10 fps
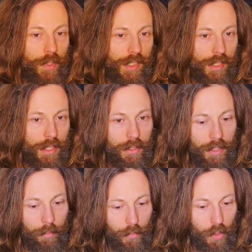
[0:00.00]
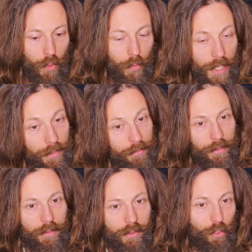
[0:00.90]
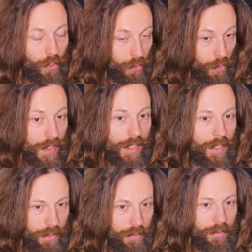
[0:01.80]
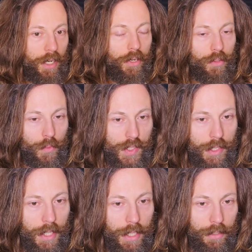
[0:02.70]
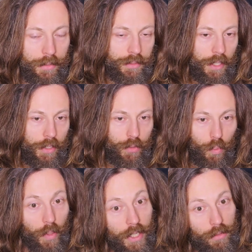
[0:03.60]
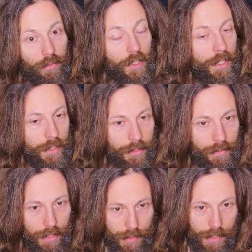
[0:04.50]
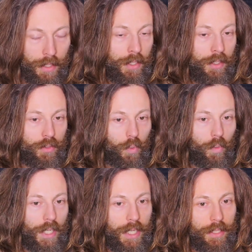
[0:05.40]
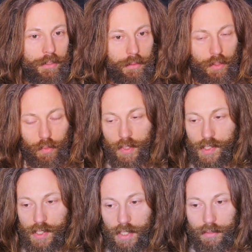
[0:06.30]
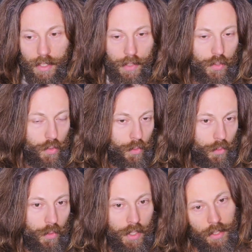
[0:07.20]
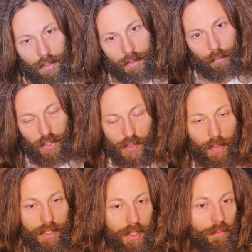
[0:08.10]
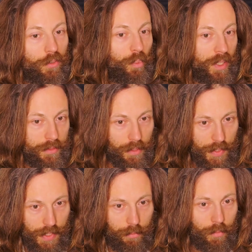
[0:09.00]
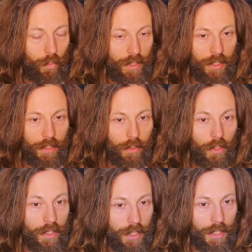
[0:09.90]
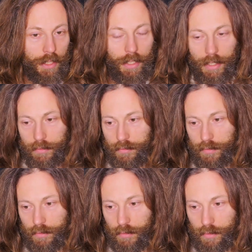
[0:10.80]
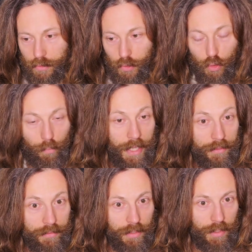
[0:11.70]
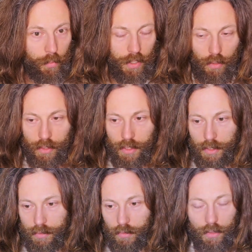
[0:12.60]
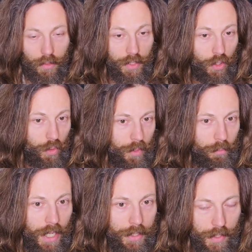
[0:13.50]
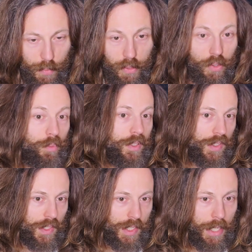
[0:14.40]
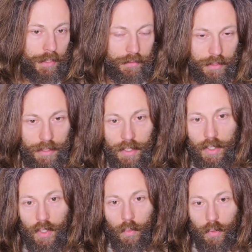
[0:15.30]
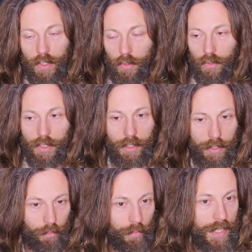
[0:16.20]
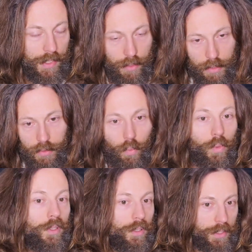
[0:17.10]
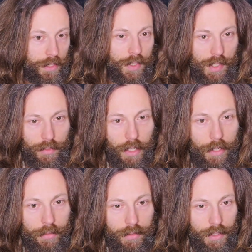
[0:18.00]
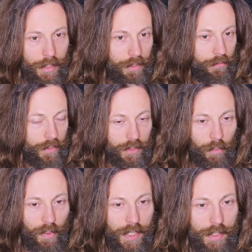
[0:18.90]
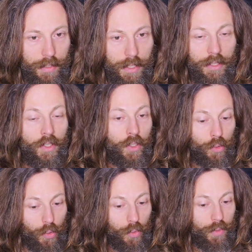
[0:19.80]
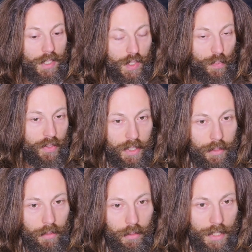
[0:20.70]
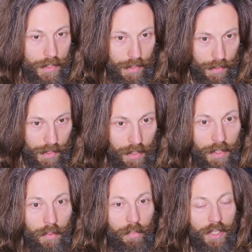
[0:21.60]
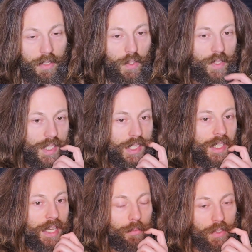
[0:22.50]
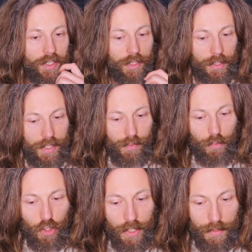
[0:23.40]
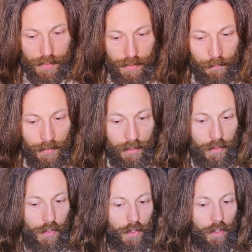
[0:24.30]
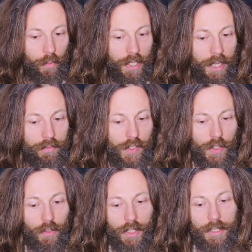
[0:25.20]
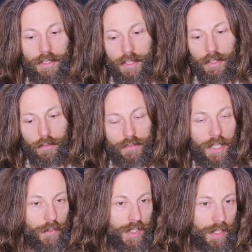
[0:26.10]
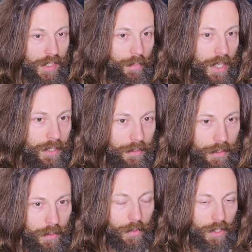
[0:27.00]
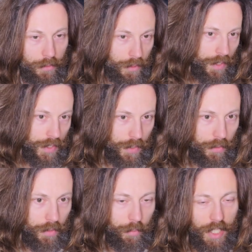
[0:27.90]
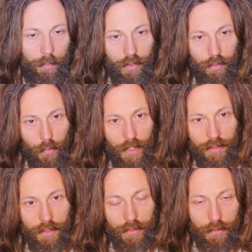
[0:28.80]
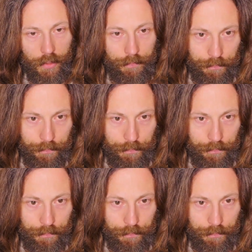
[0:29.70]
We see them creating, producing an entire new style, an entire new way of looking at things. The way that we see things through perspective of pointillism. We are looking at humanity, we are looking at not only human bodies, but human society. We are looking at basically the world in its entirety and infinite complexity through these particular lenses, because we see everything as machines. So we have this whole idea of deus ex machina. We know that this is the term coming from Greek theater.